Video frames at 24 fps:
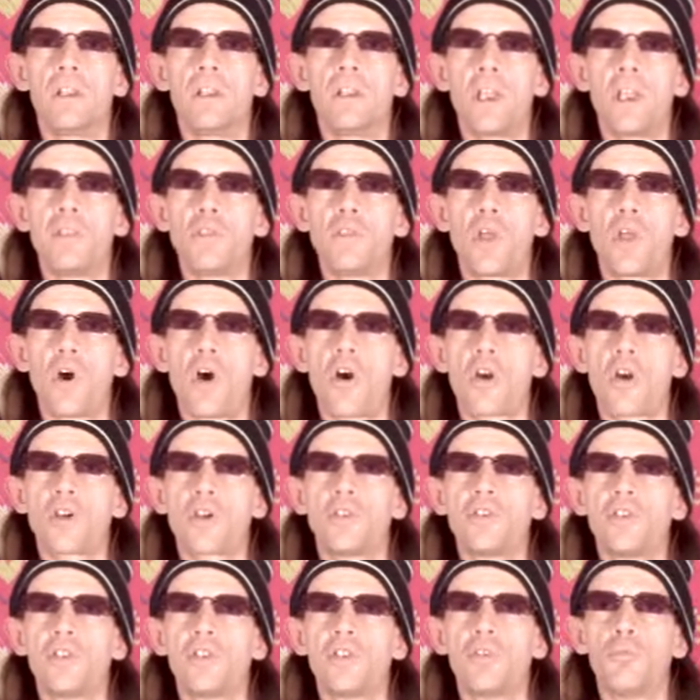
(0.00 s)
in the
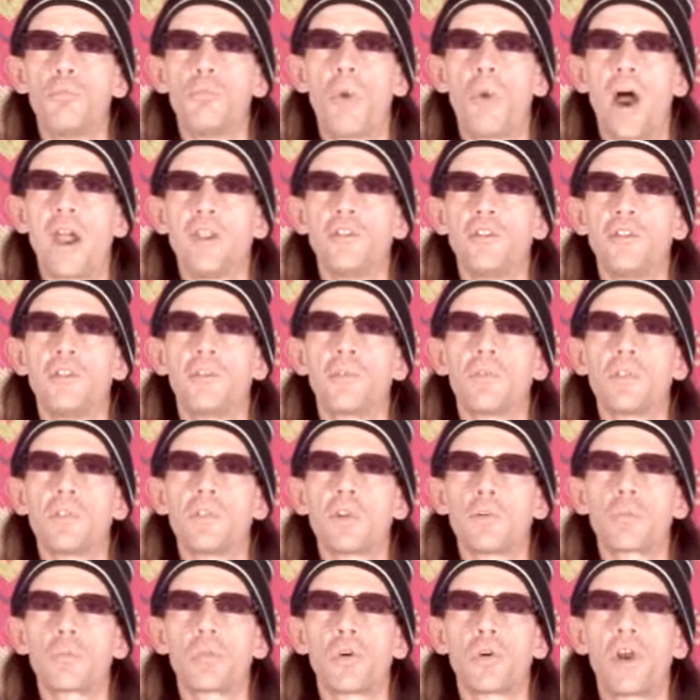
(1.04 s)
hearts and minds of
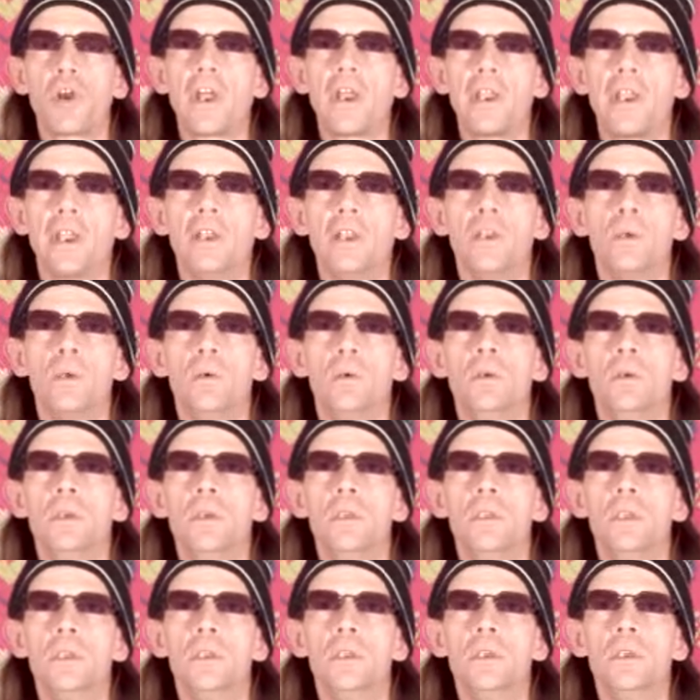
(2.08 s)
their prey,
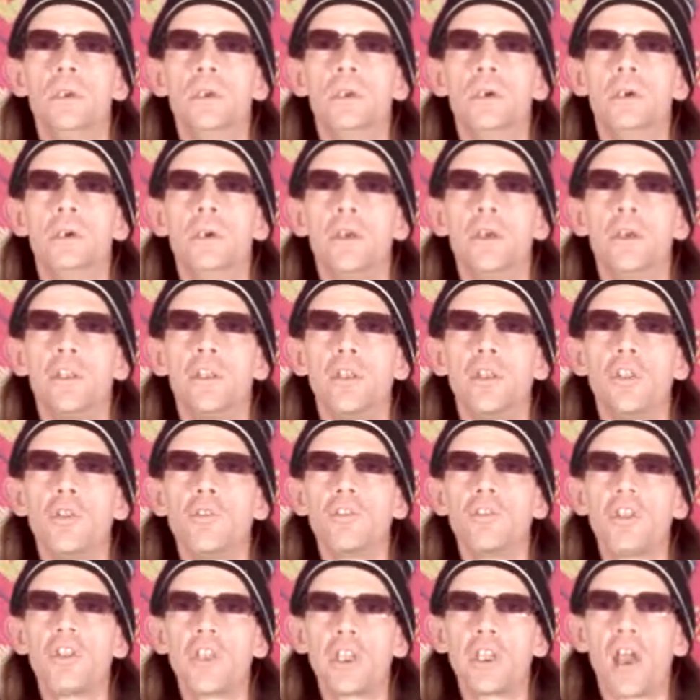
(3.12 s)

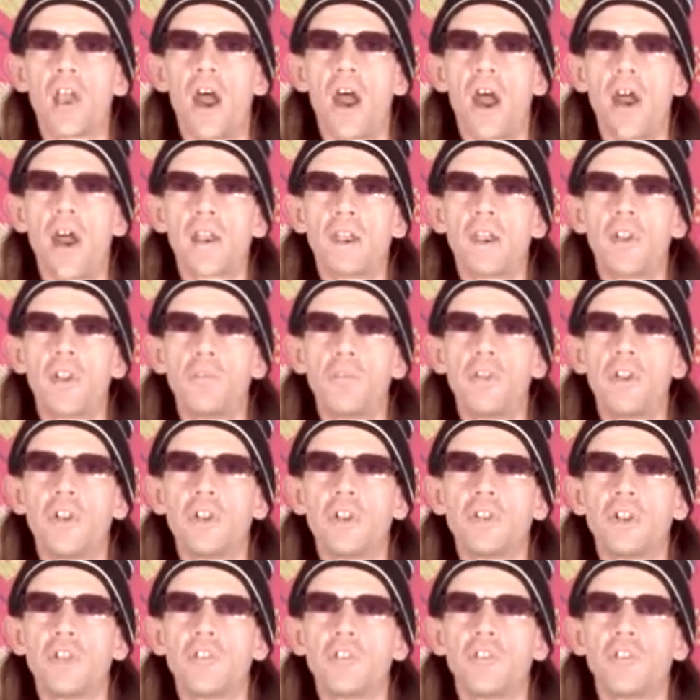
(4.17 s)
using God and
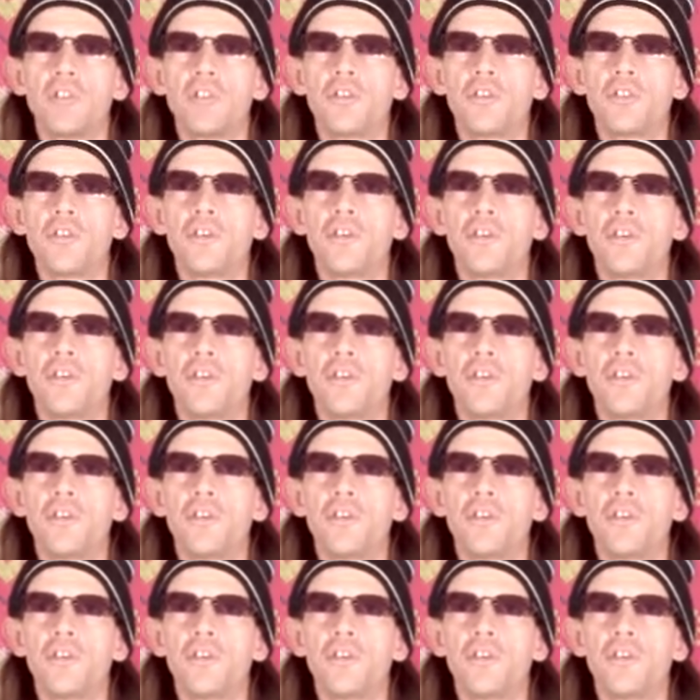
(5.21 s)
religion to